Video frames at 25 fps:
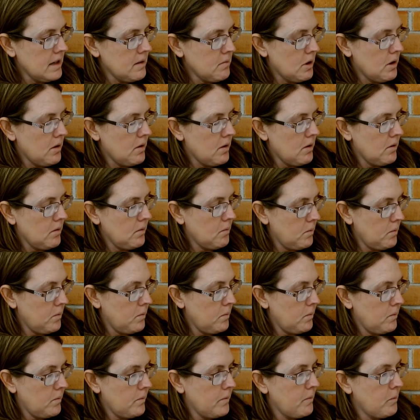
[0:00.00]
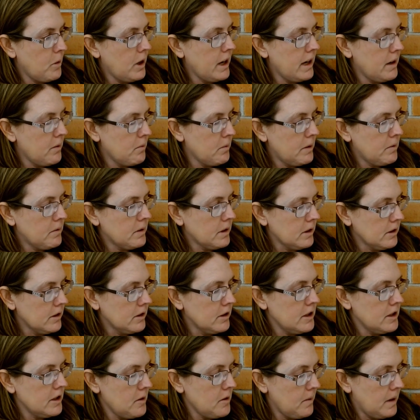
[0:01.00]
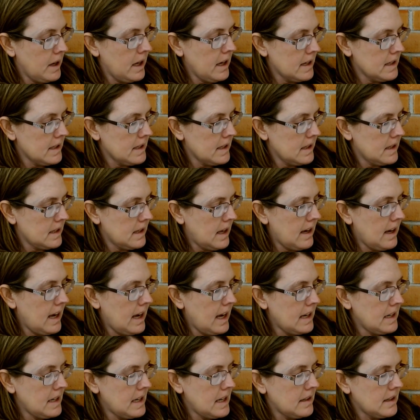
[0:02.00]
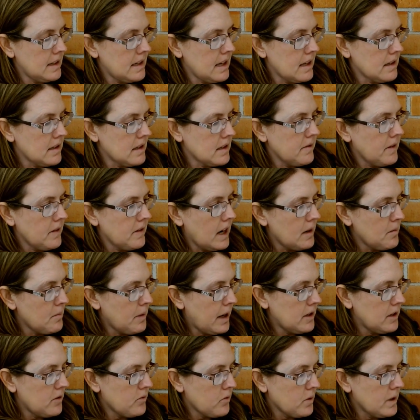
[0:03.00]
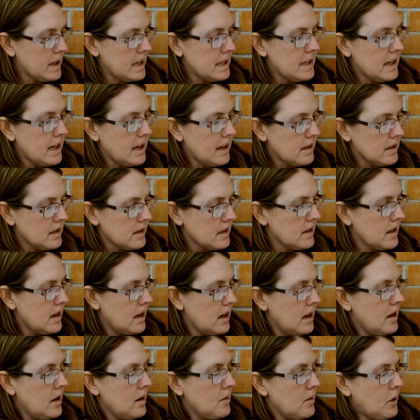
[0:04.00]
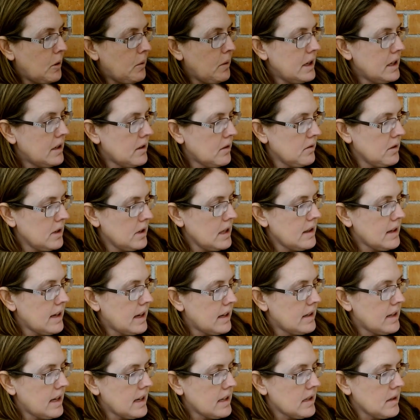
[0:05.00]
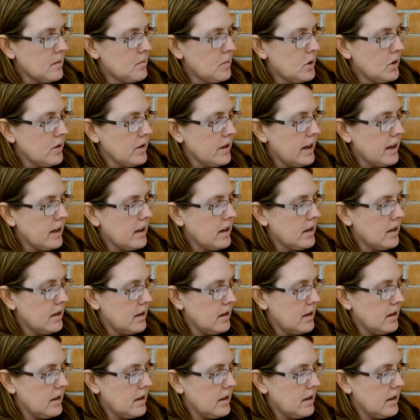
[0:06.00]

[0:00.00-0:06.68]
Well, what we really are doing is saying 18 tenths divided by 3/10, but we don't need that decimal there